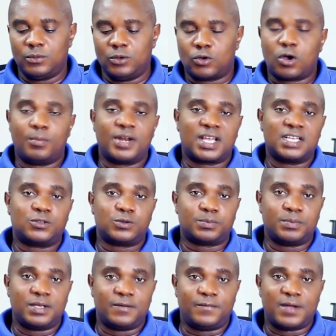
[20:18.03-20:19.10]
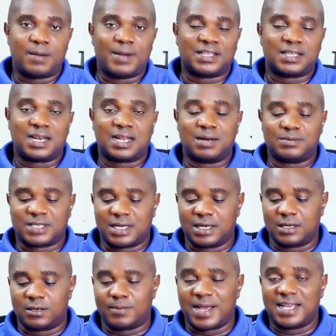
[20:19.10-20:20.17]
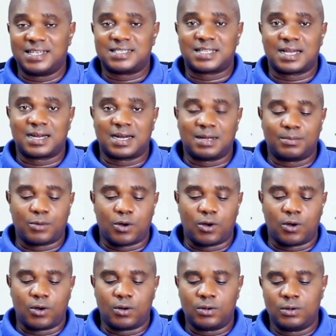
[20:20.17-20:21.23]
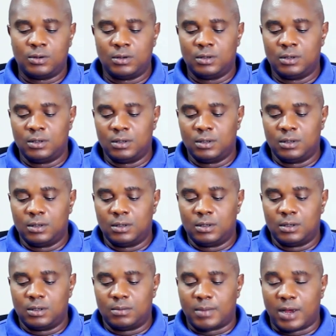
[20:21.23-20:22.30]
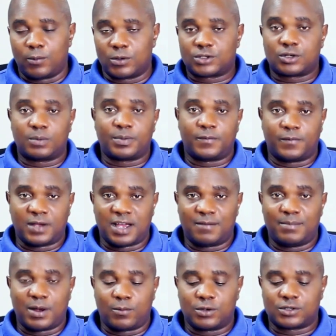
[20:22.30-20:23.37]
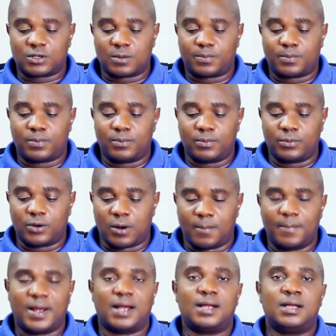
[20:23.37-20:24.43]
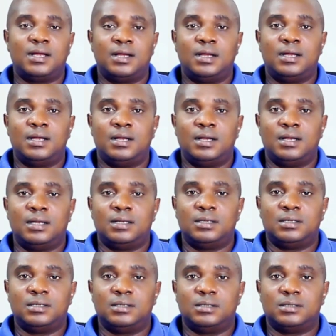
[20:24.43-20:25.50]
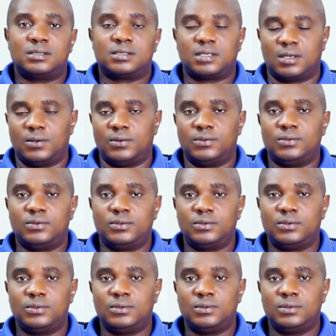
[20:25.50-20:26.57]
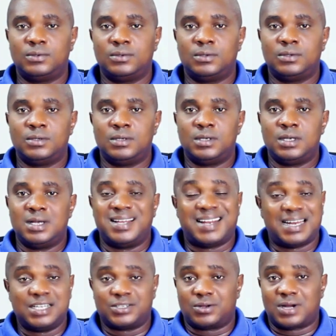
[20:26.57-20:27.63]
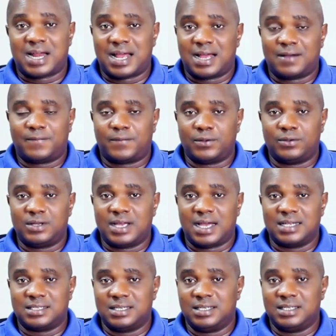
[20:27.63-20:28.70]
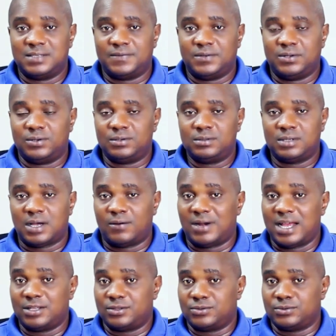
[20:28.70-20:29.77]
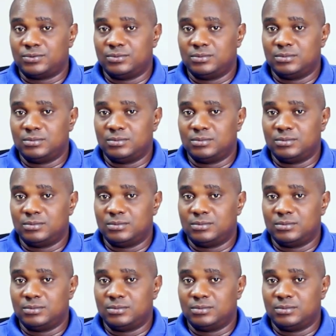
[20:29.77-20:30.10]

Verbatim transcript: you communicate with me via my Telegram channel, my Instagram, or my WhatsApp if you have my WhatsApp number. So that is all I have for you guys in this video. I would like to